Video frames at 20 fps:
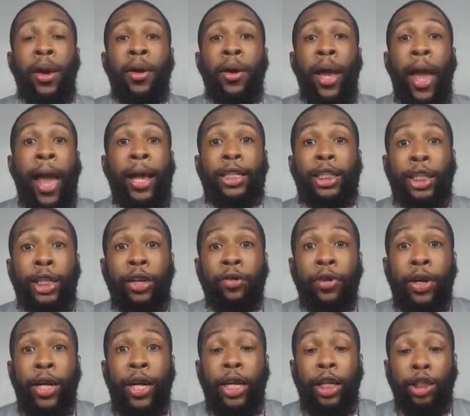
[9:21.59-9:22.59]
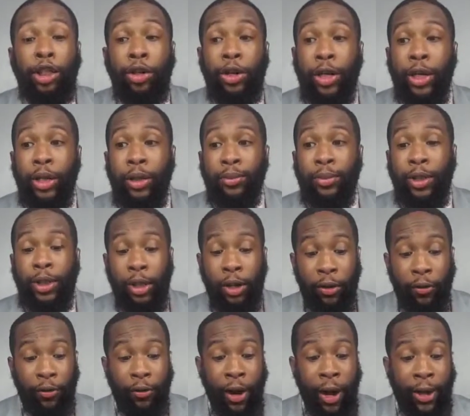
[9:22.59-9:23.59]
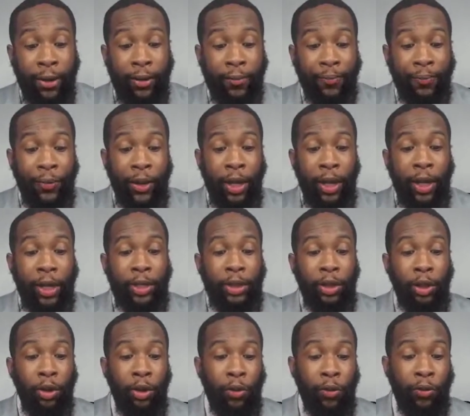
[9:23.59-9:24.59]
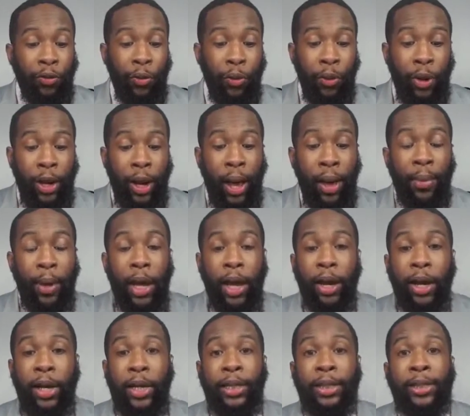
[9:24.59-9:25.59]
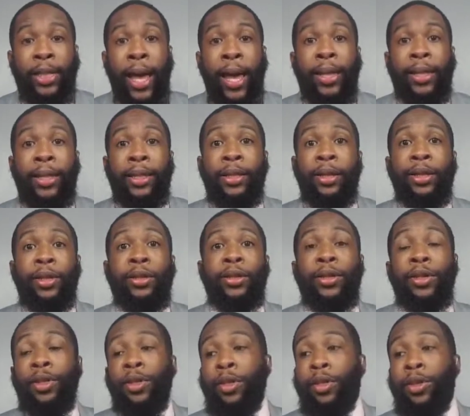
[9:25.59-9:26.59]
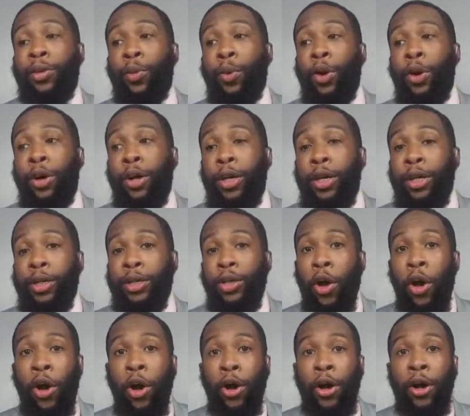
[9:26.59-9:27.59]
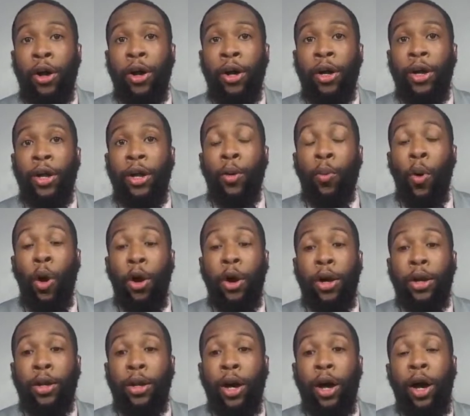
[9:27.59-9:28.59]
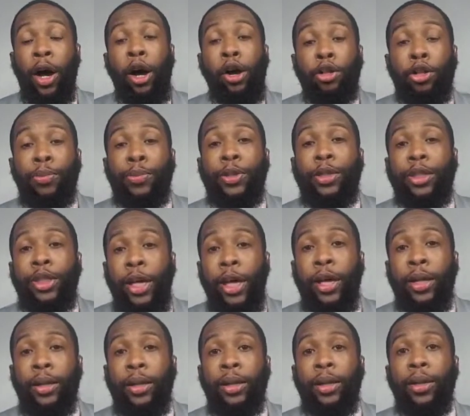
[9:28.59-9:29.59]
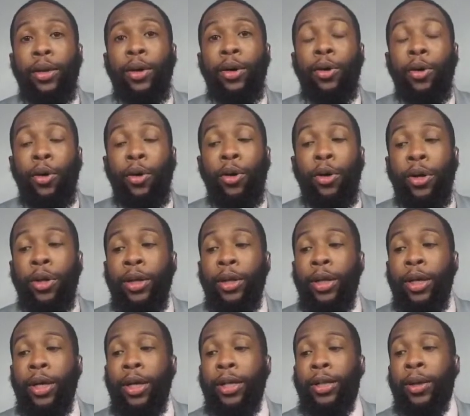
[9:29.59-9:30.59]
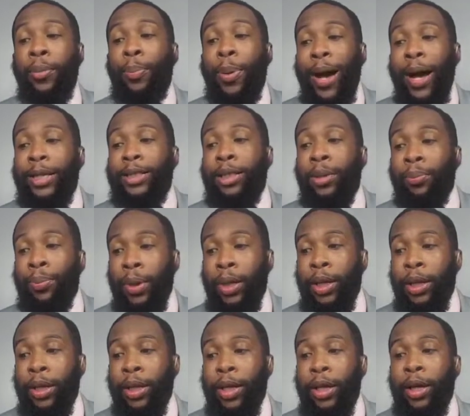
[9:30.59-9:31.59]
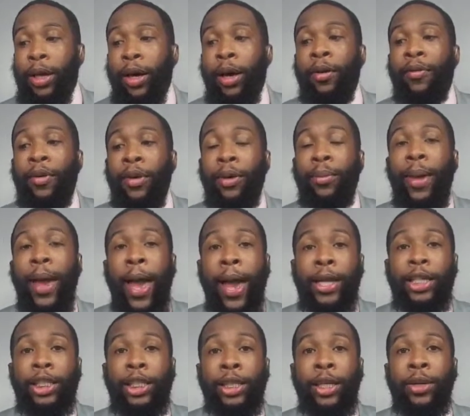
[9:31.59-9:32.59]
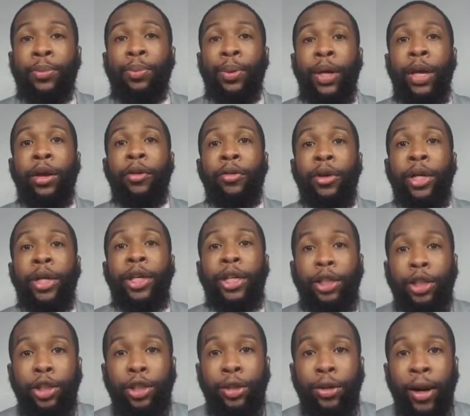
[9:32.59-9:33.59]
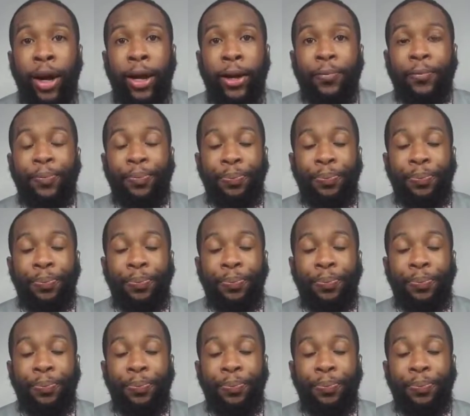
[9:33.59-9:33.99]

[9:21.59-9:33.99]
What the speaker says: actually re-injuring himself, right? So from what I'm hearing is that the Warriors weren't 100% on the possibility of him actually being re-injured, right?